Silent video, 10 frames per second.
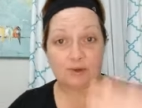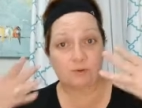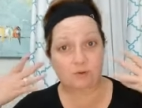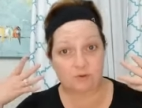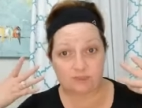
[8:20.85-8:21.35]

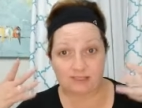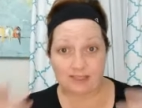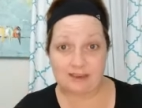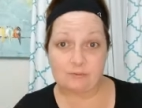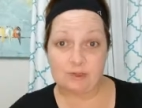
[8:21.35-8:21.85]
whew, the
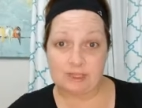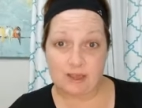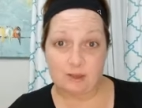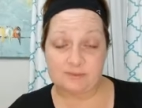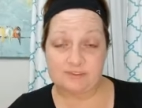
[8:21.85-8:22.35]
light really
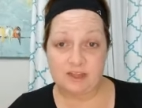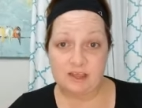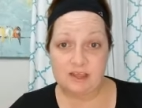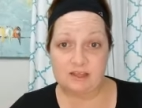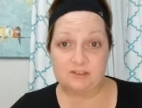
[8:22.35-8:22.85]
helps.
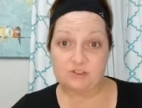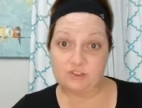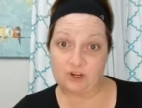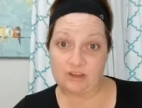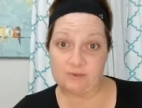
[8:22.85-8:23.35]
So
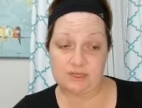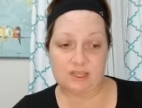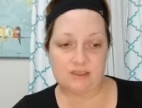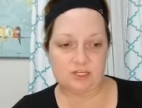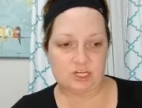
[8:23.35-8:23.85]
sorry, I've been
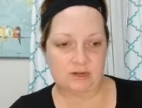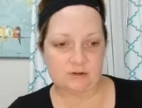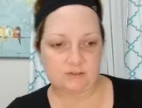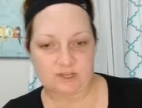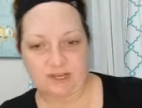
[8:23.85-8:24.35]
in the
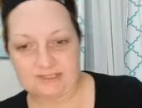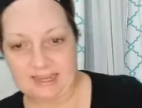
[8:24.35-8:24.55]
shadows, guys. I